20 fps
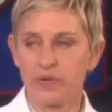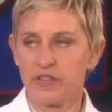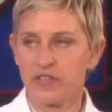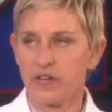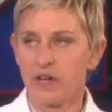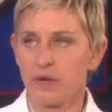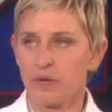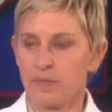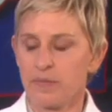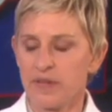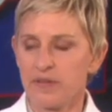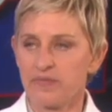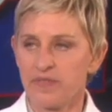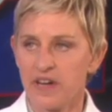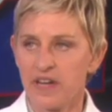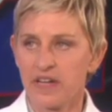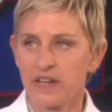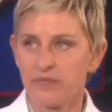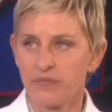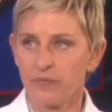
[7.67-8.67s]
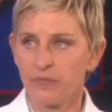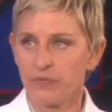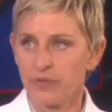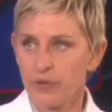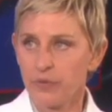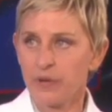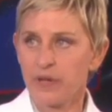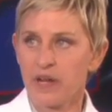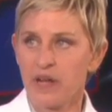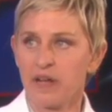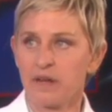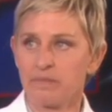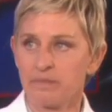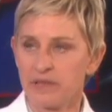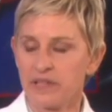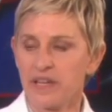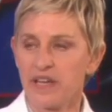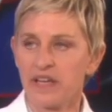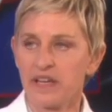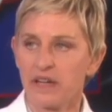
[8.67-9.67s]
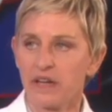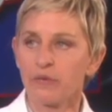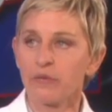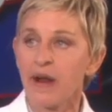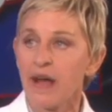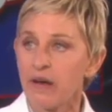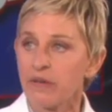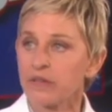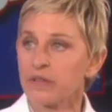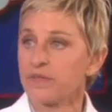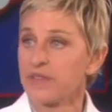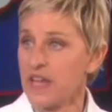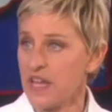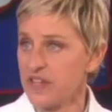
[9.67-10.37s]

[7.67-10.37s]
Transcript: we thought it would be fun if you and I play a round of